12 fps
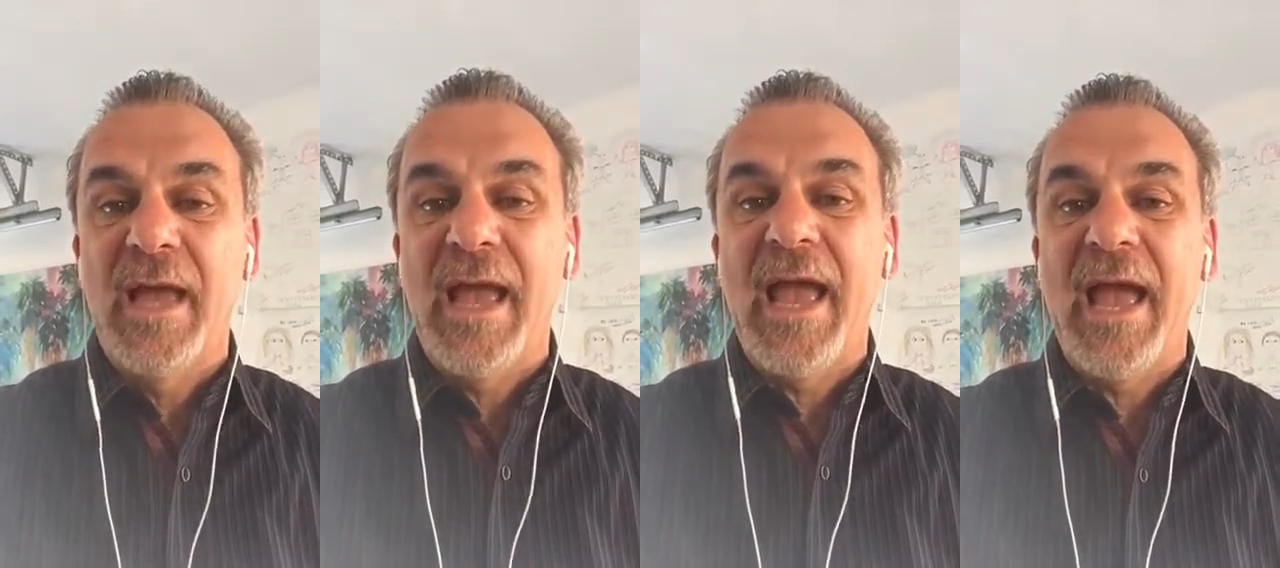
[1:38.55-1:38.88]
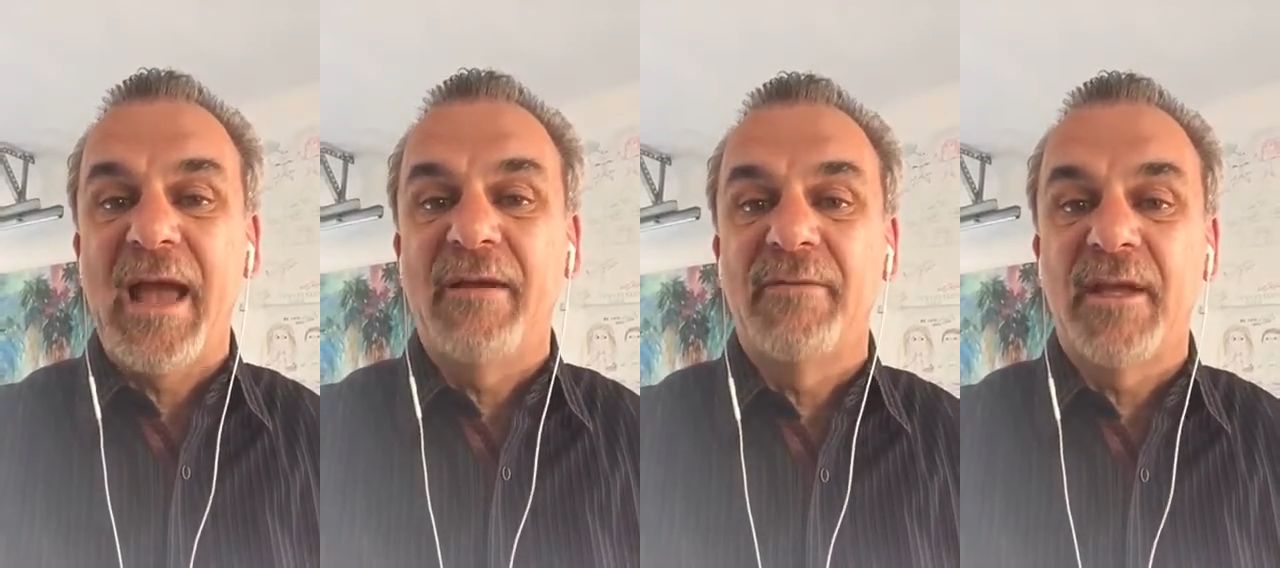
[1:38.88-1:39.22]

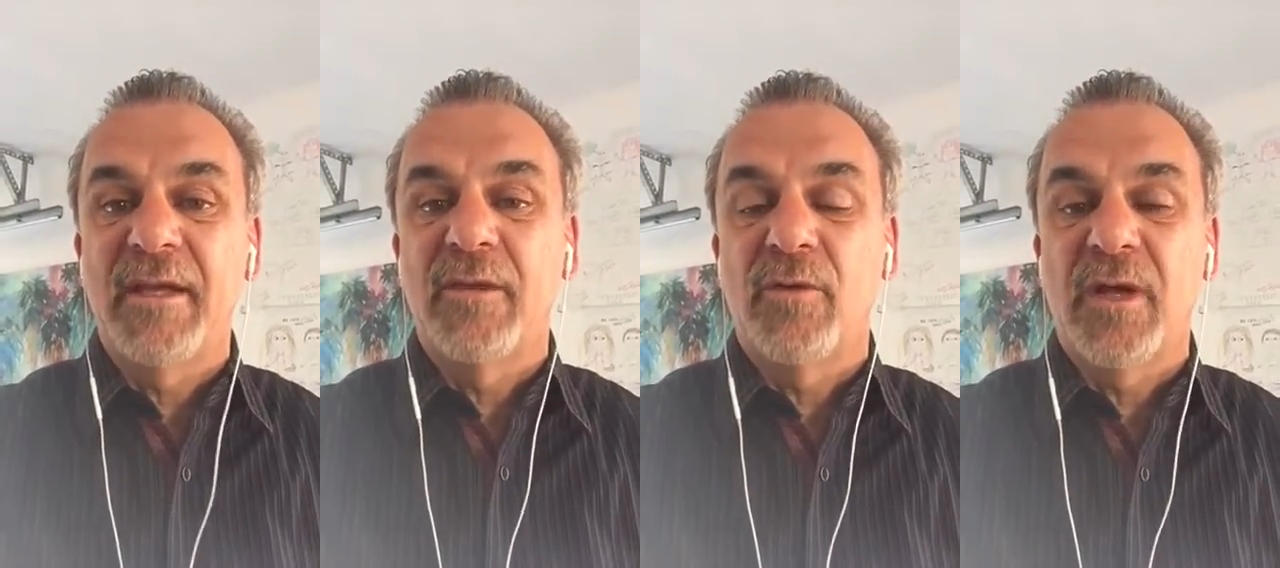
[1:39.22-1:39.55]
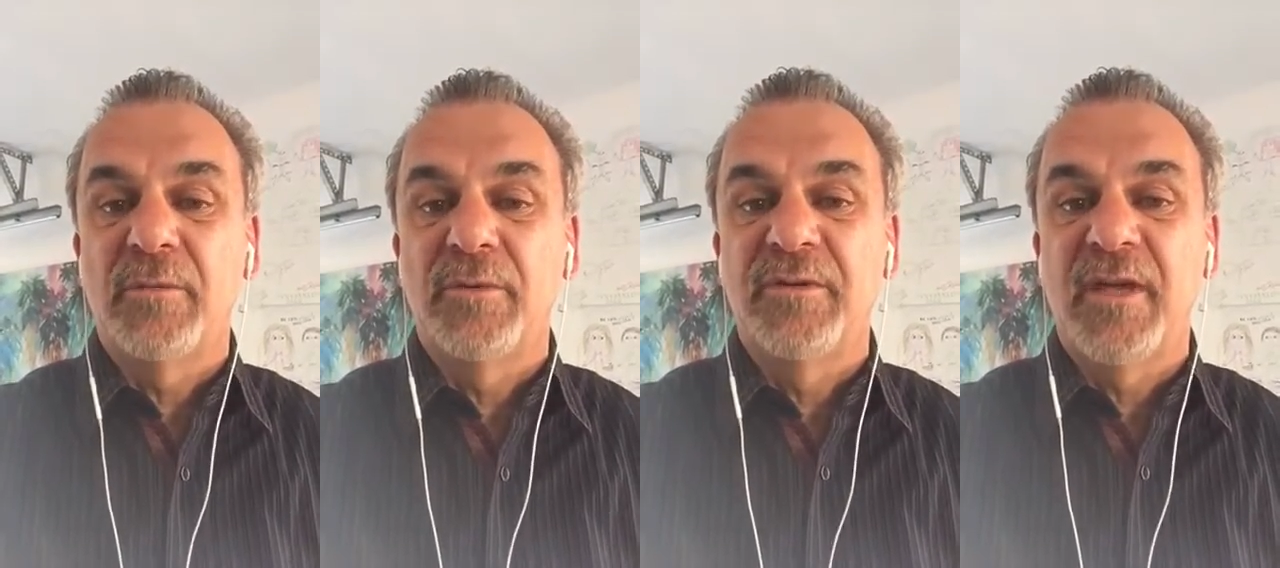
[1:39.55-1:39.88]
have an
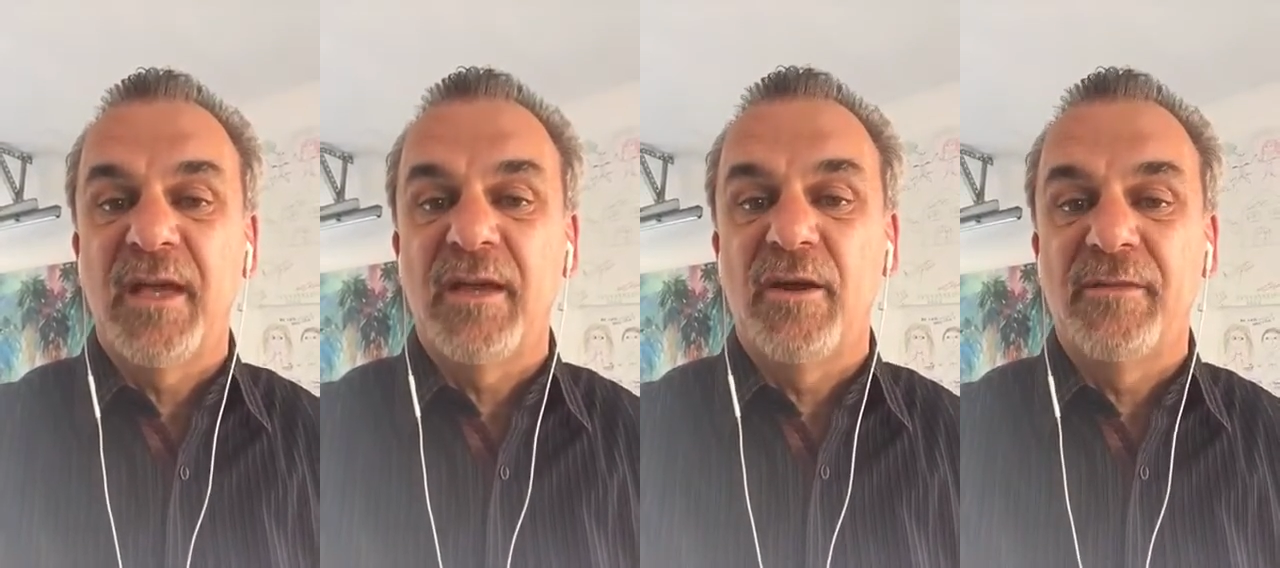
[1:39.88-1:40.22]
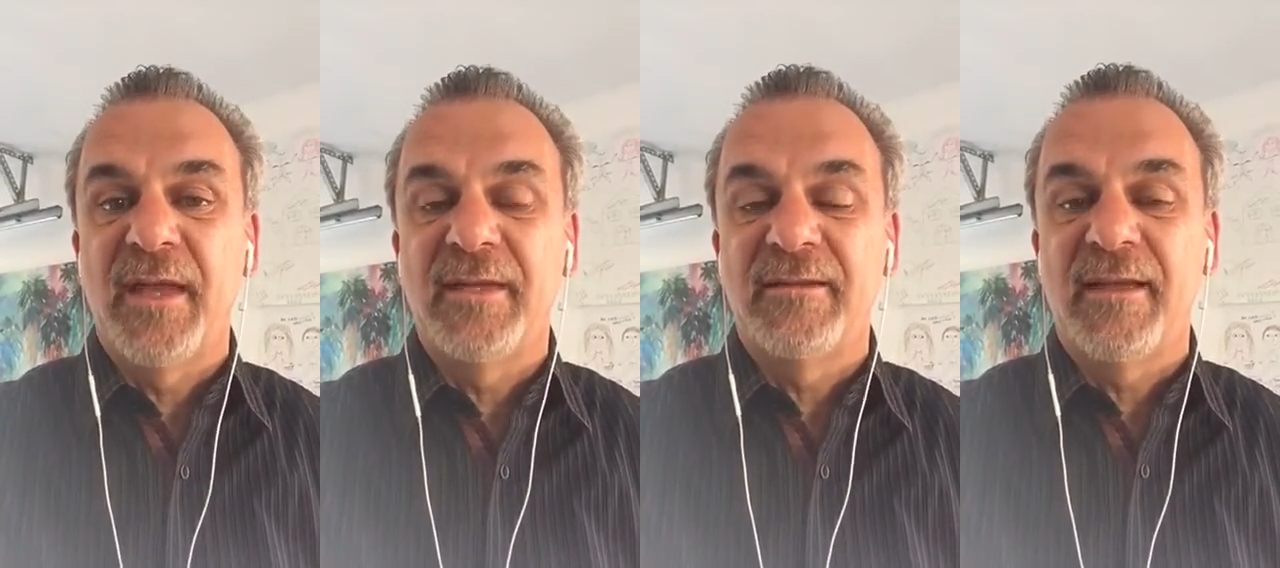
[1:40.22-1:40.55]
incredible day on
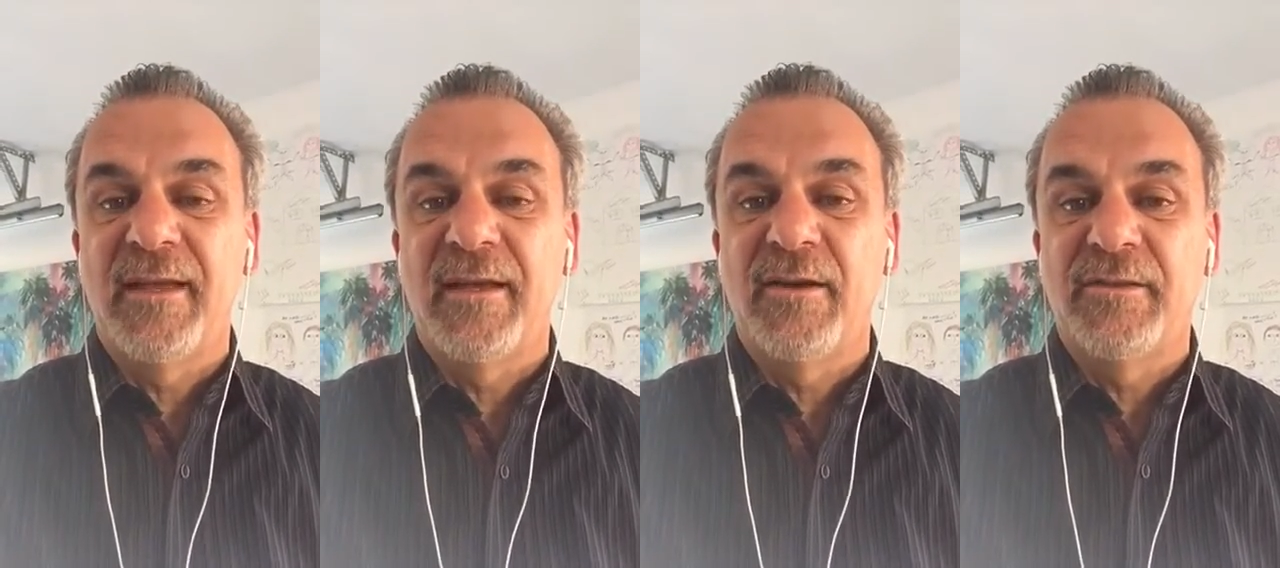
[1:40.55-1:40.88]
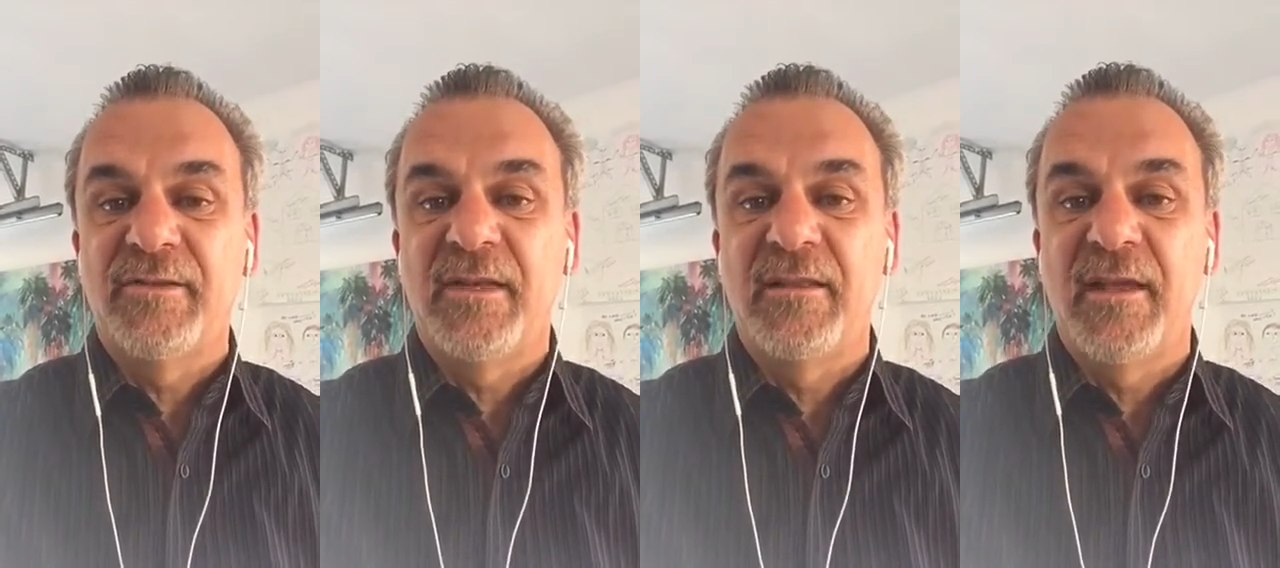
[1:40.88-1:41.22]
that day. I'll
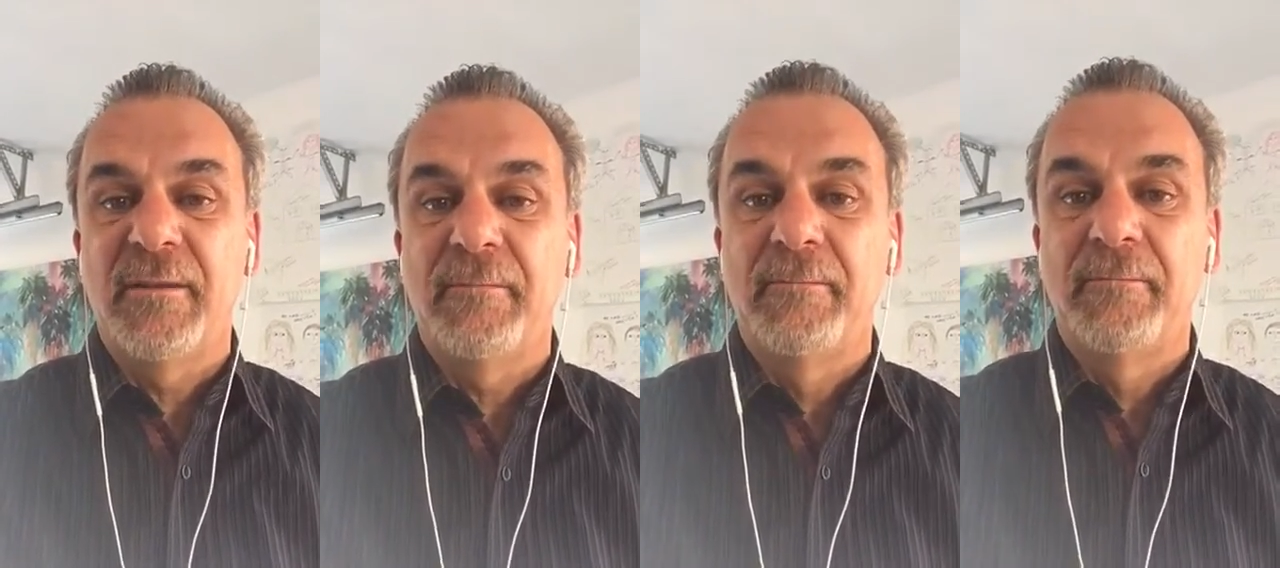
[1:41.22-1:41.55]
see you then.